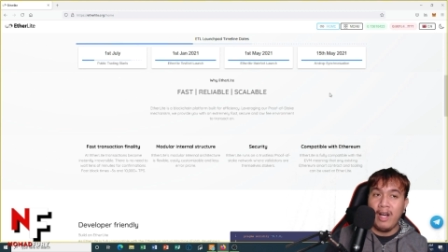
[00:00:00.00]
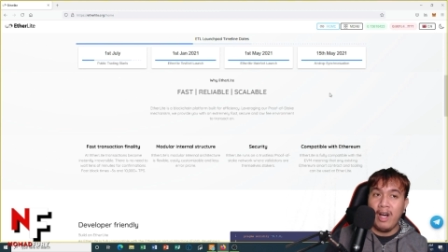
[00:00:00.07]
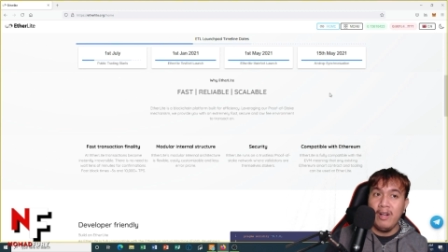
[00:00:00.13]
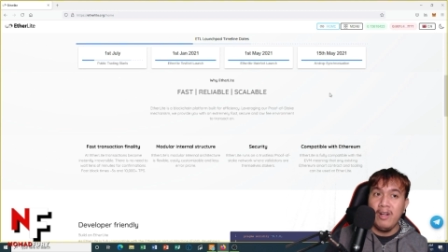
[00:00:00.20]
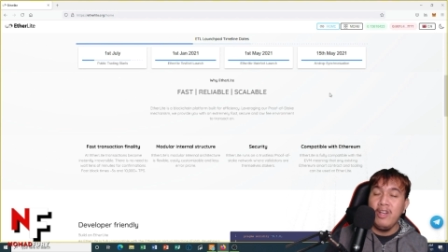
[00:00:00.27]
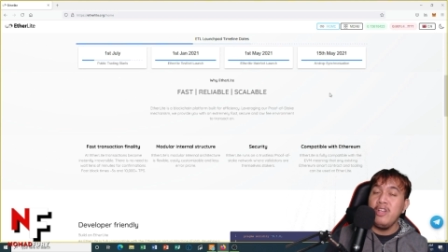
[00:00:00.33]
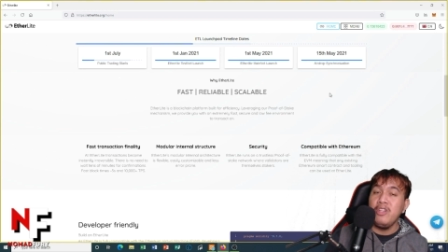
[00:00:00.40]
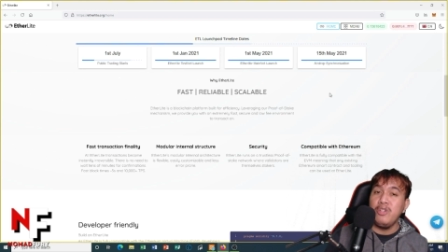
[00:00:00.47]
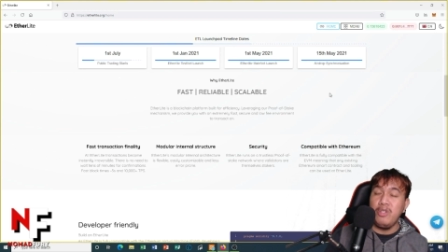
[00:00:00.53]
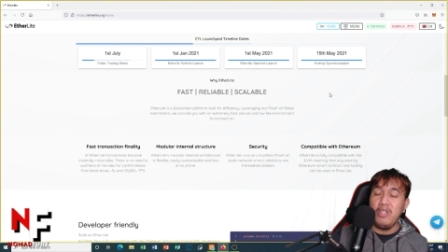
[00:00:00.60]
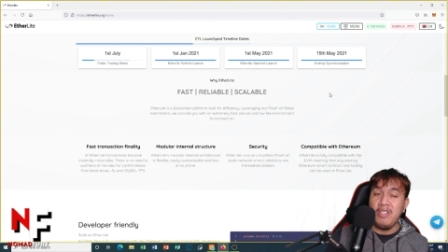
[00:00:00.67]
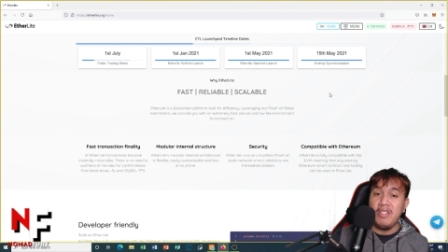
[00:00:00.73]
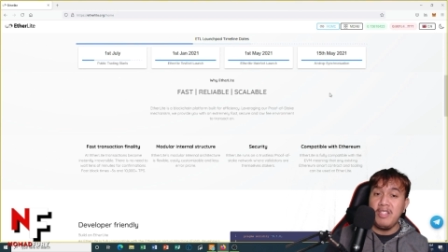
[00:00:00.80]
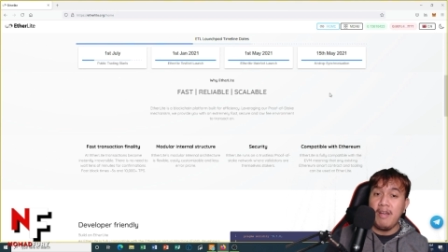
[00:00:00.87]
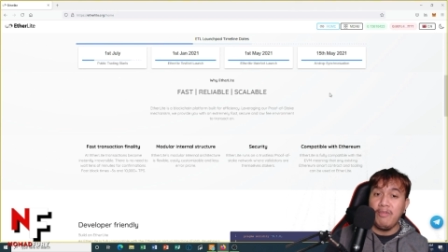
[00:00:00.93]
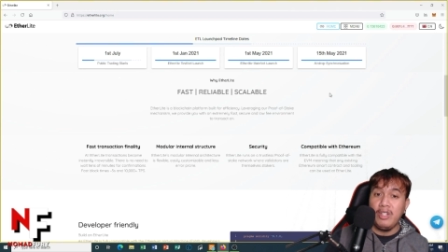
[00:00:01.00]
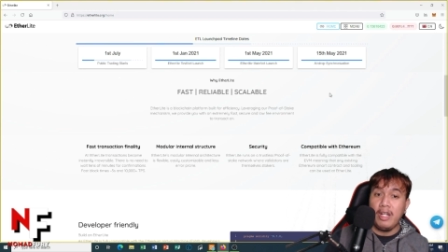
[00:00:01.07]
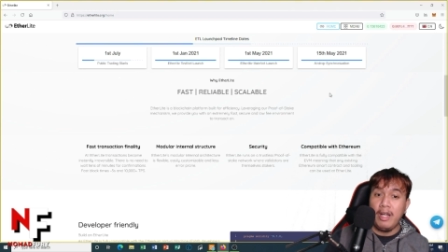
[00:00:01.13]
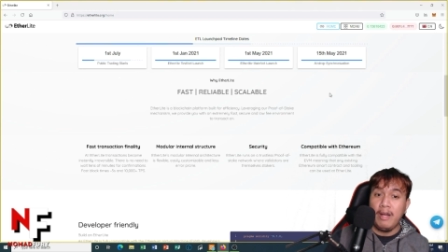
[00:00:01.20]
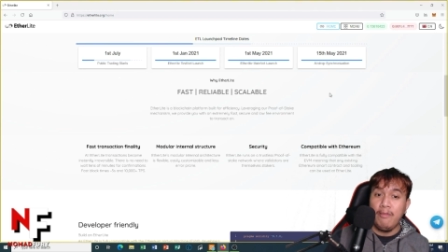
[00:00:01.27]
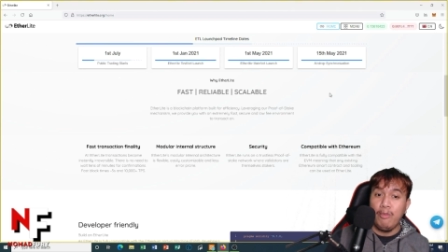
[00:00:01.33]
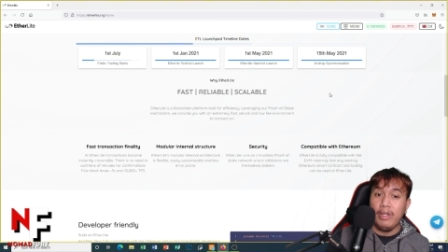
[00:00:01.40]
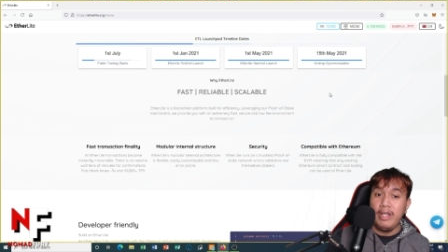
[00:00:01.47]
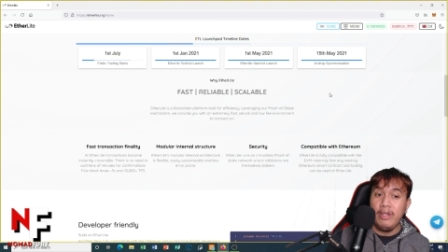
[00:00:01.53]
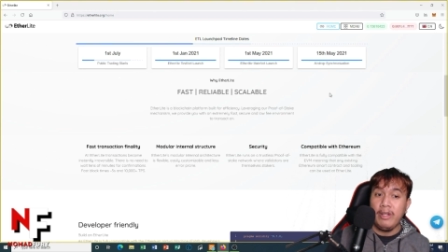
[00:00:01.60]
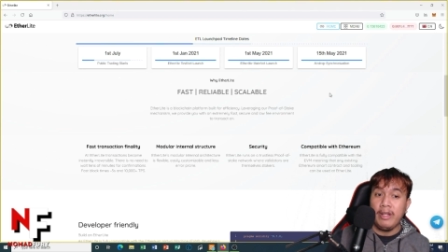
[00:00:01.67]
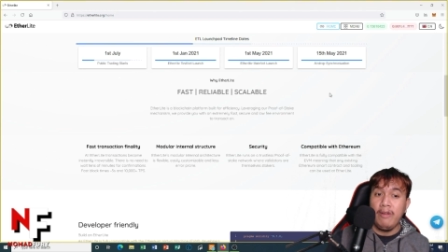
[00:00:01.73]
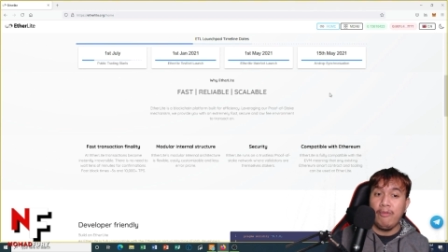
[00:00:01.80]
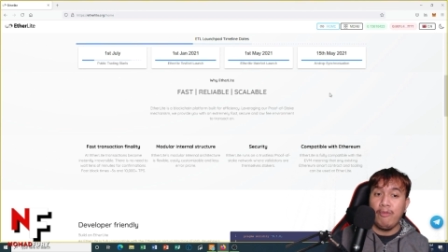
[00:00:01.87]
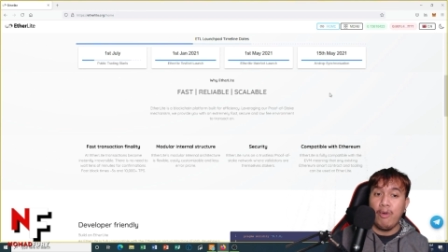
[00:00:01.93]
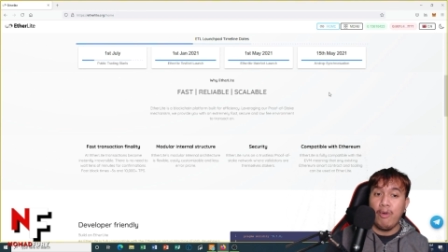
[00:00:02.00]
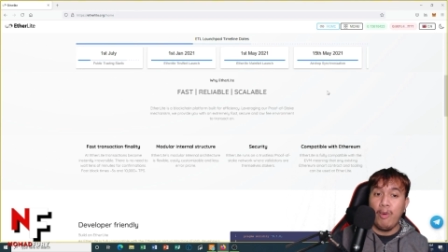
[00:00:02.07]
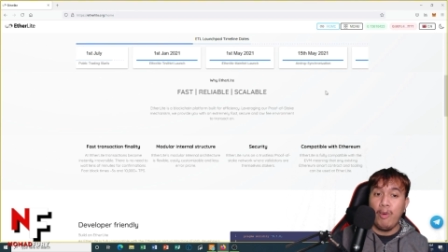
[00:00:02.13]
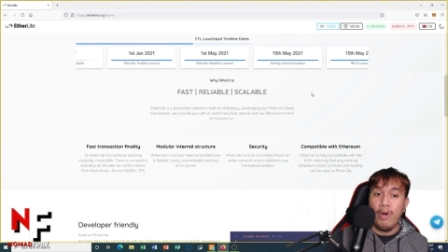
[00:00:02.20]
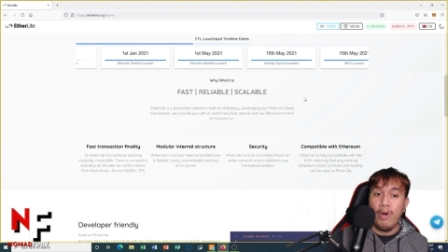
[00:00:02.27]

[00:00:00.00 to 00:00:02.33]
So this is something that I'm really looking forward to.